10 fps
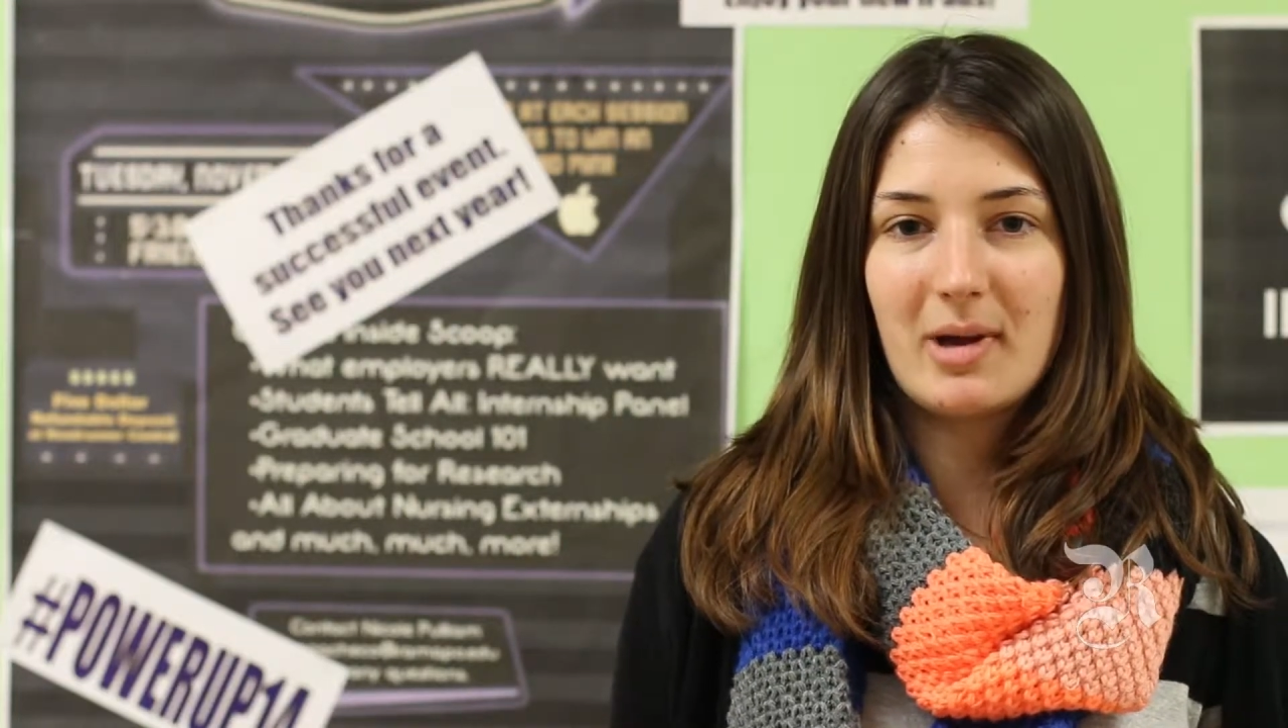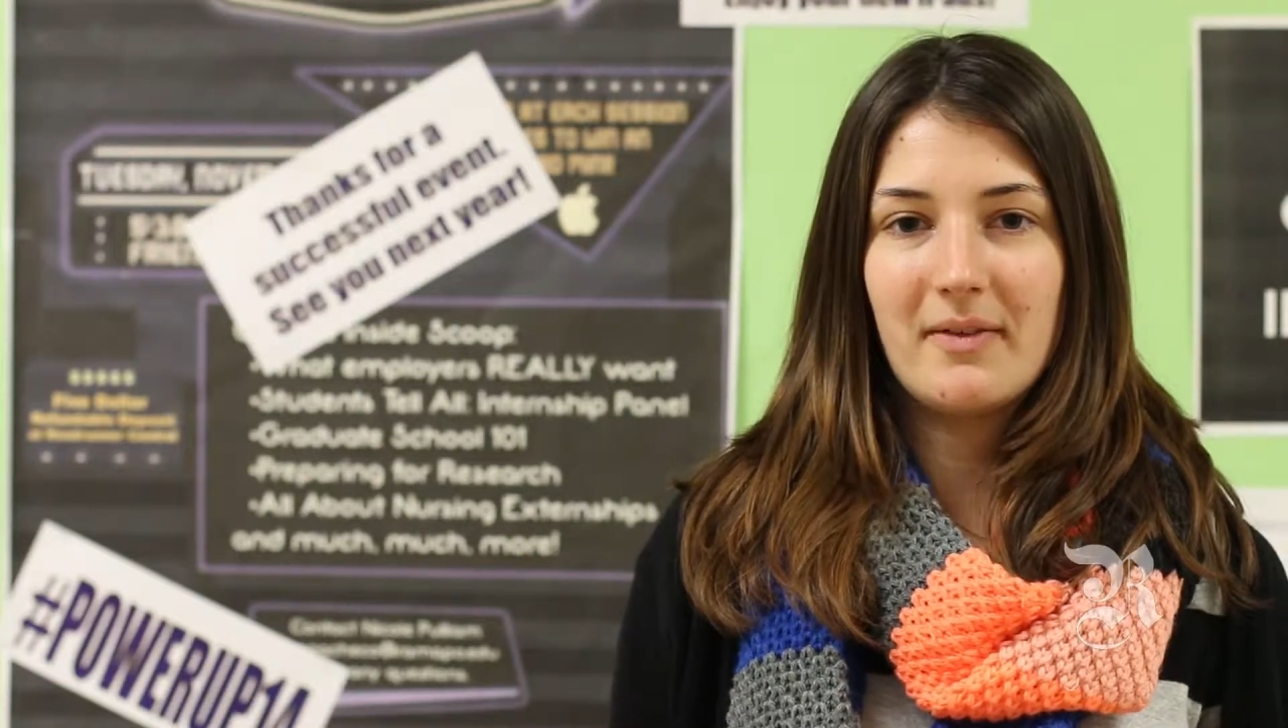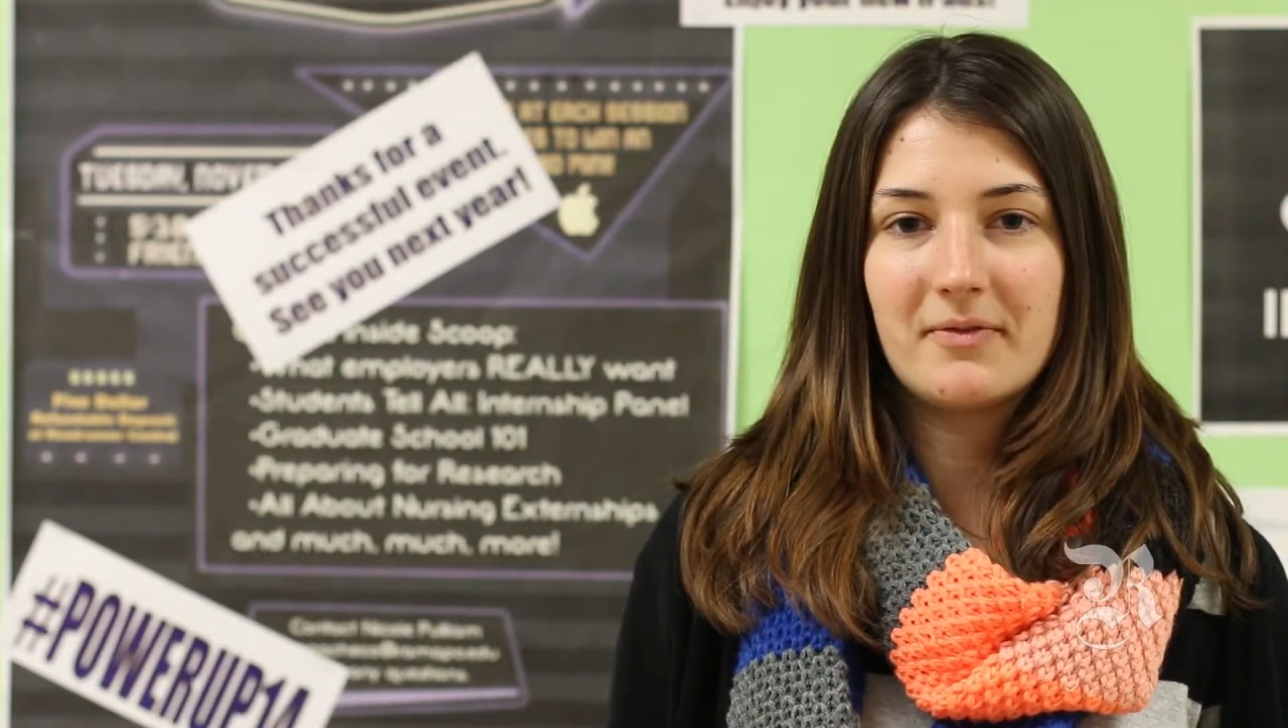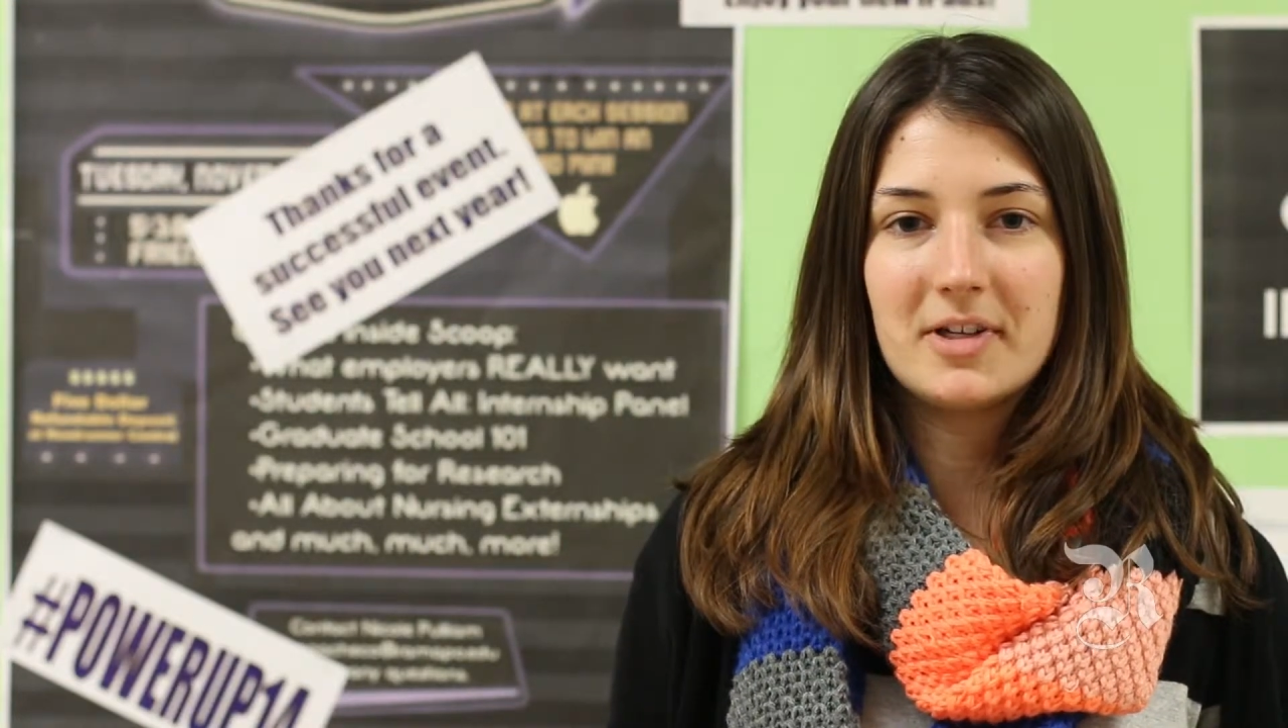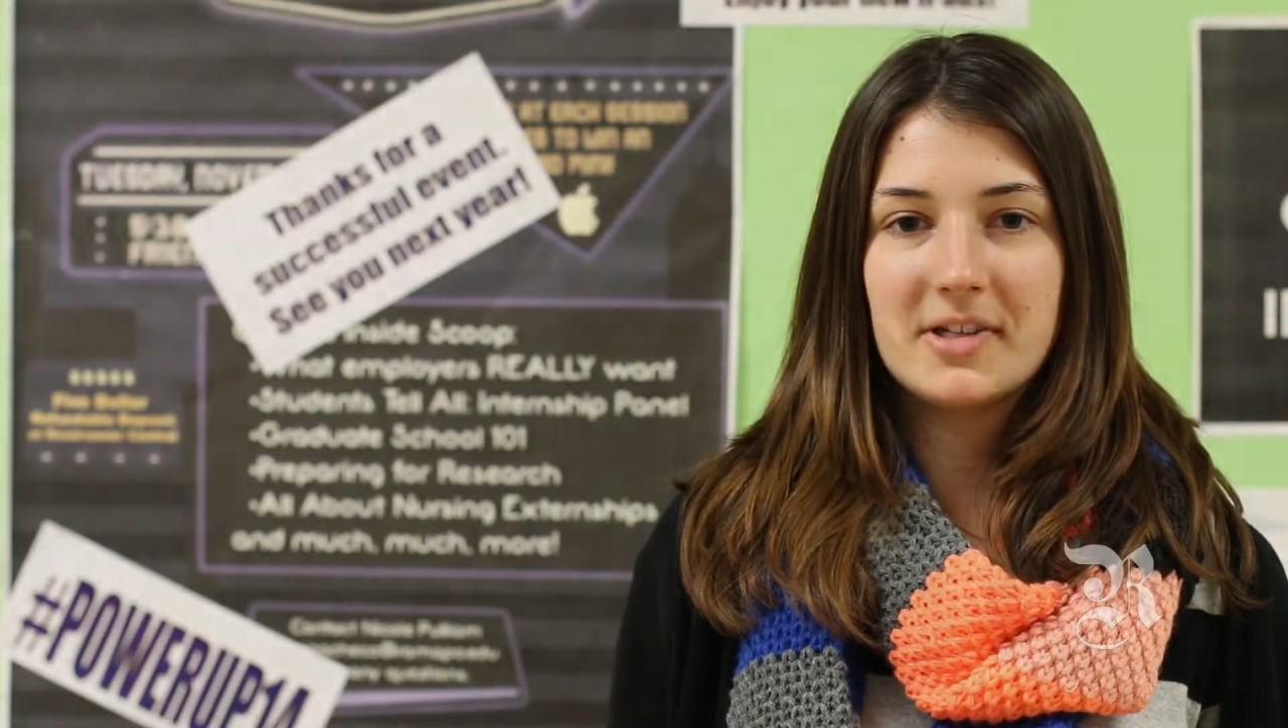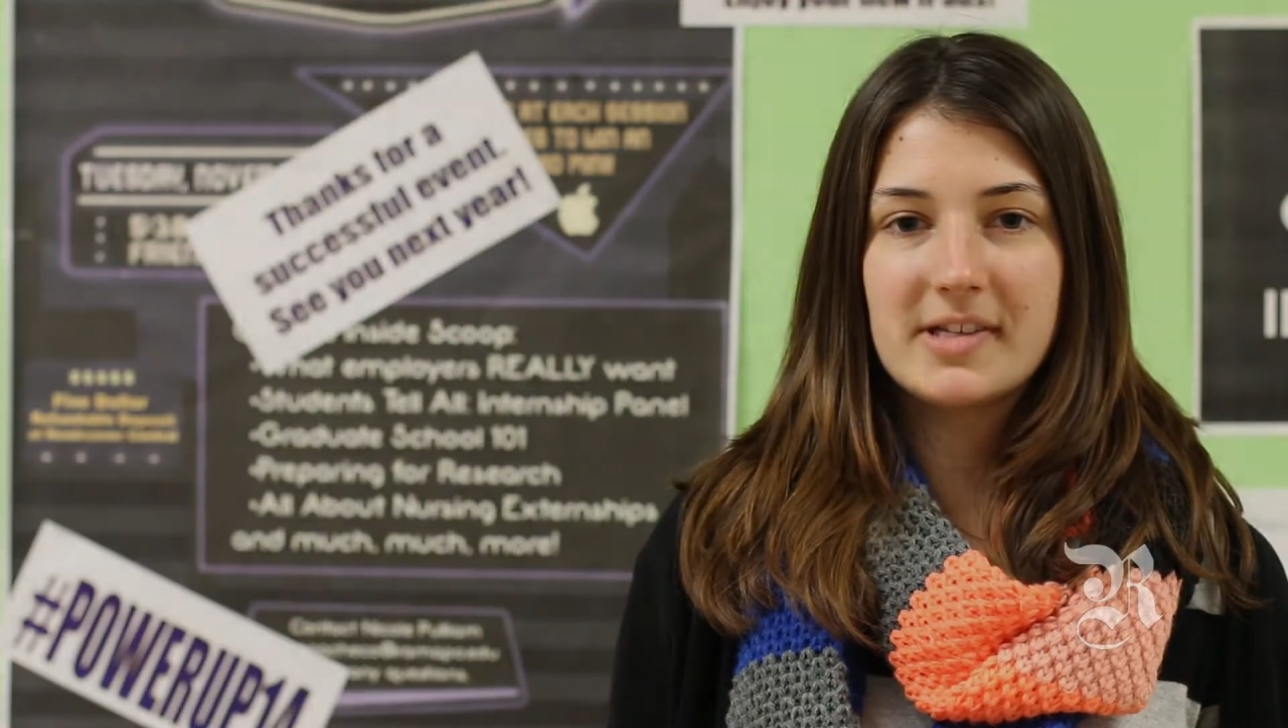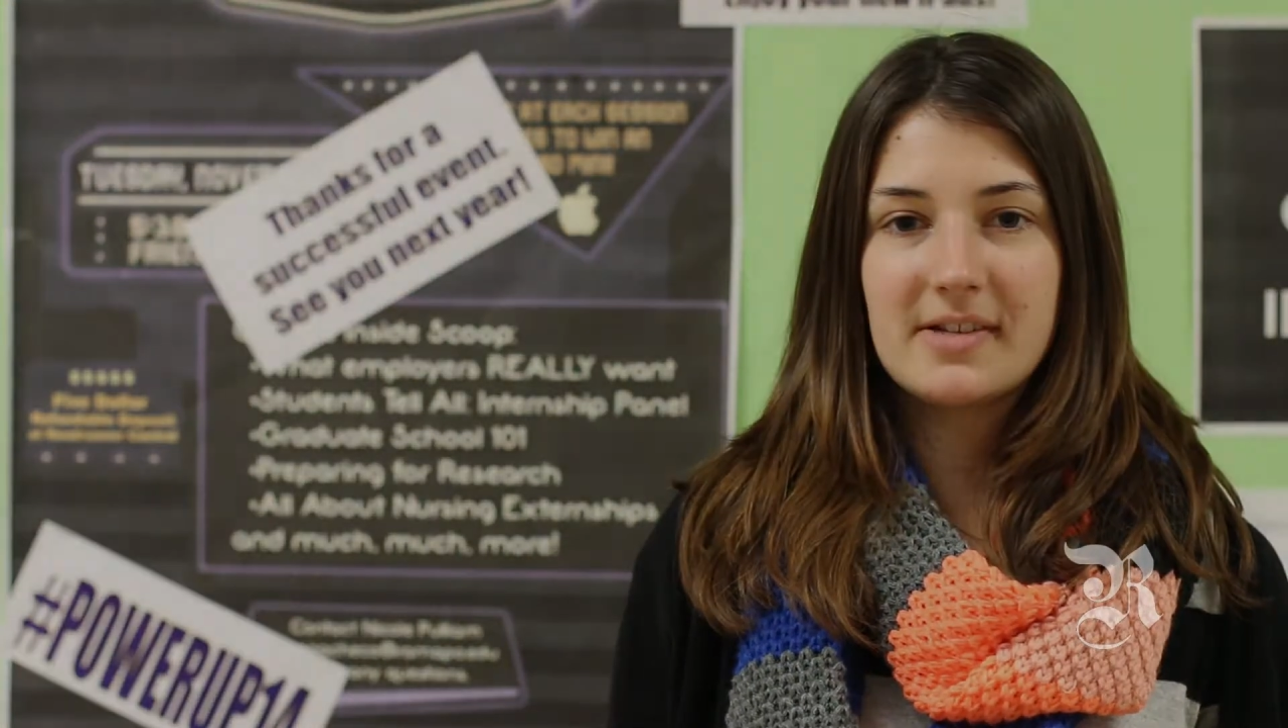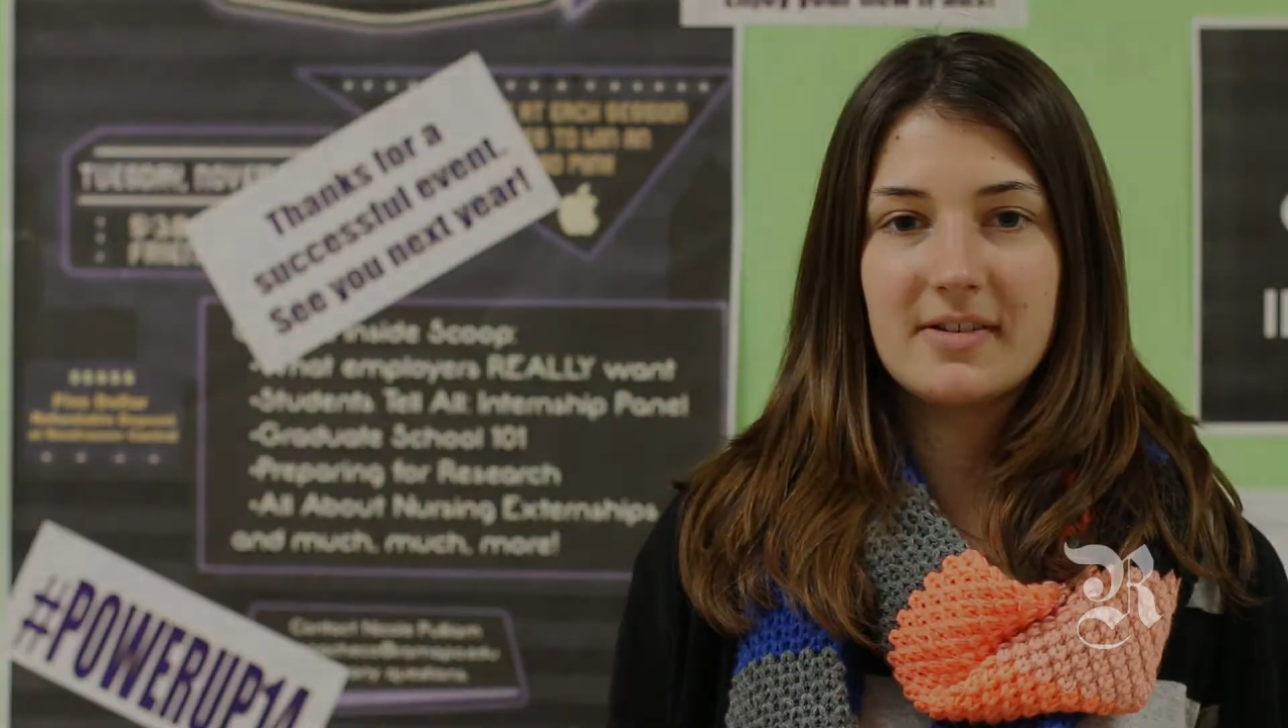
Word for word: Conference.